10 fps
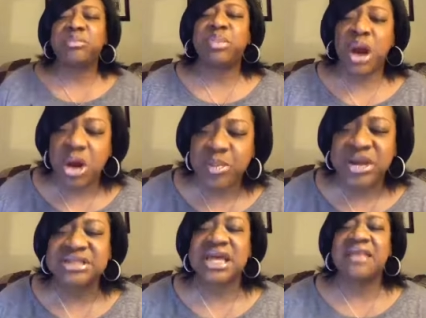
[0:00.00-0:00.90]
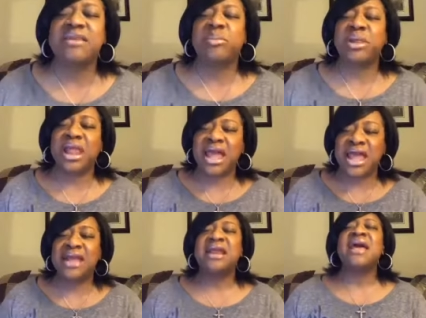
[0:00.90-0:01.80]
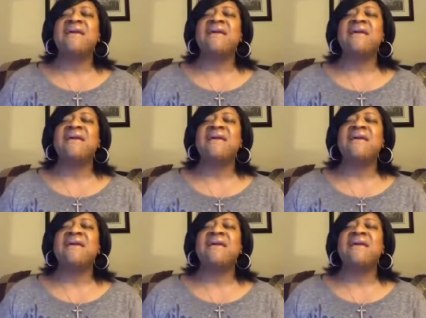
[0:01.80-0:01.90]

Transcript: the purpose and the plan